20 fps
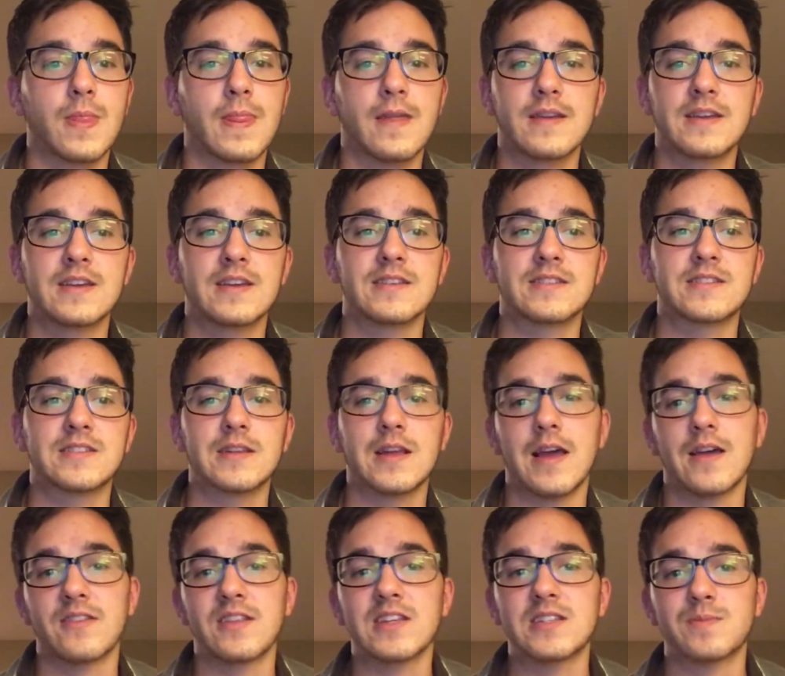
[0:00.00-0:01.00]
he's,
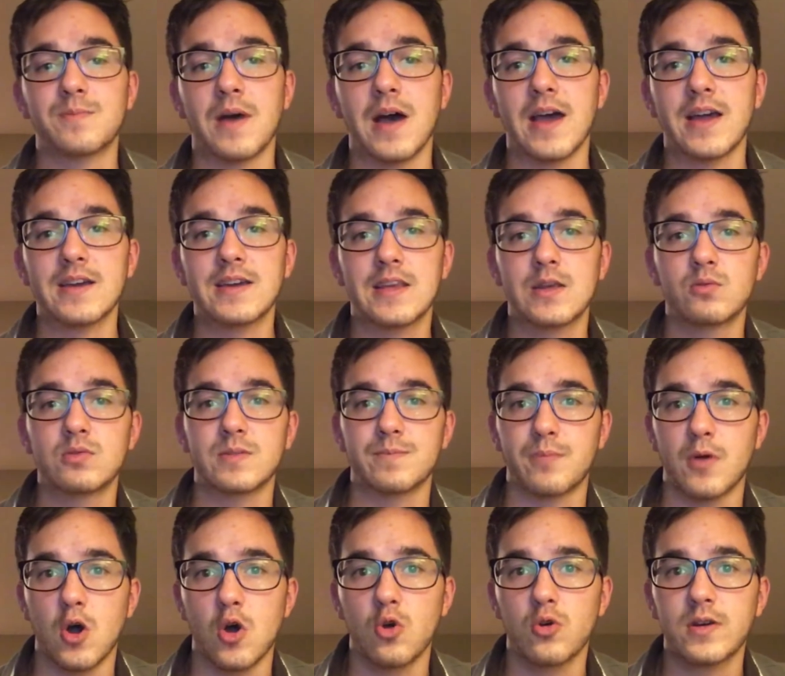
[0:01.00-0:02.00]
at least mine, he was a
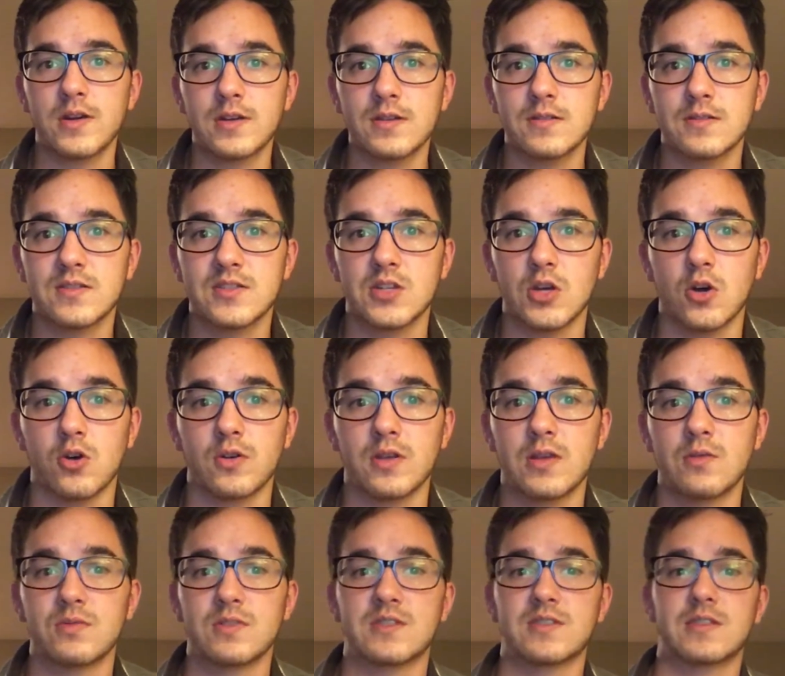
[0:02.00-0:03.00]
pogue, so
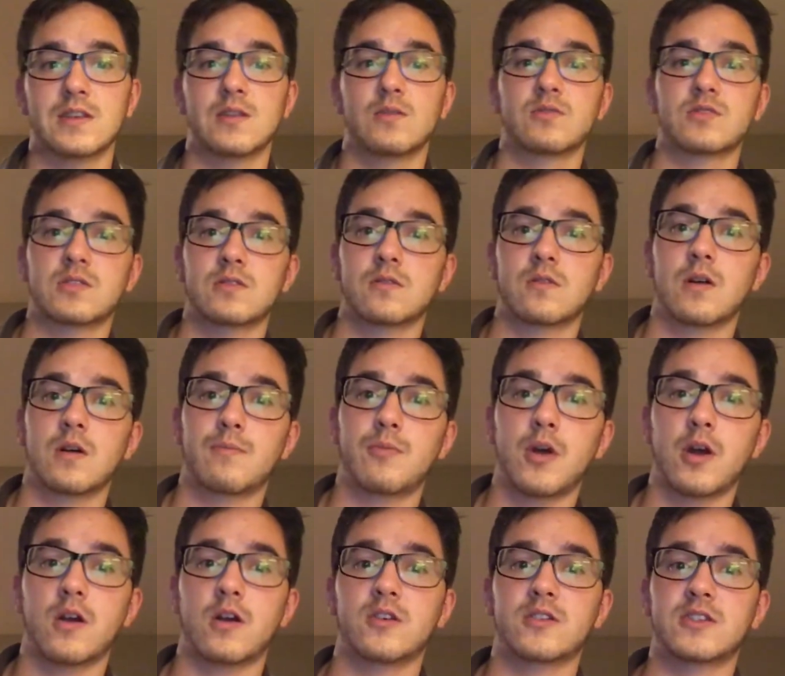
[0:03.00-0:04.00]
he was
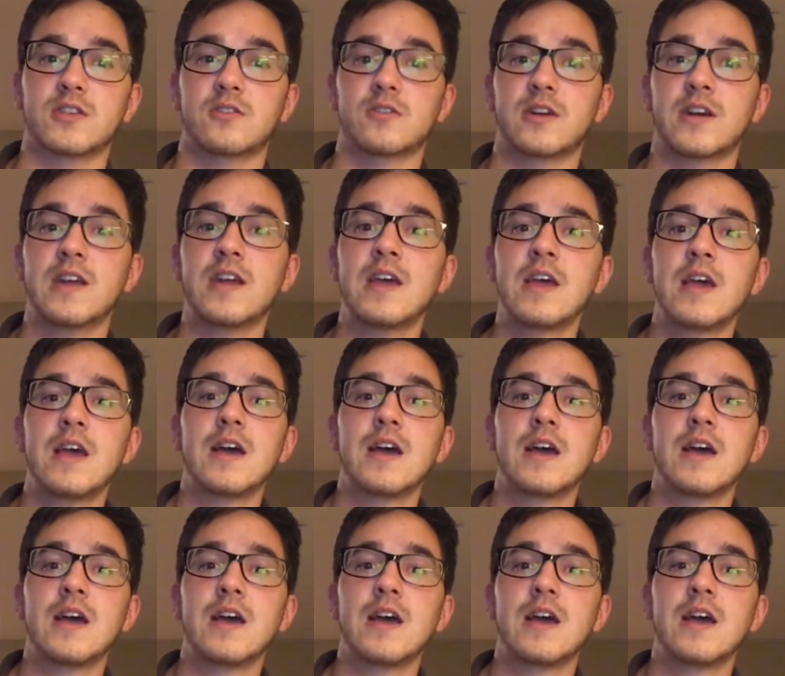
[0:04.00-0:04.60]
part of artillery.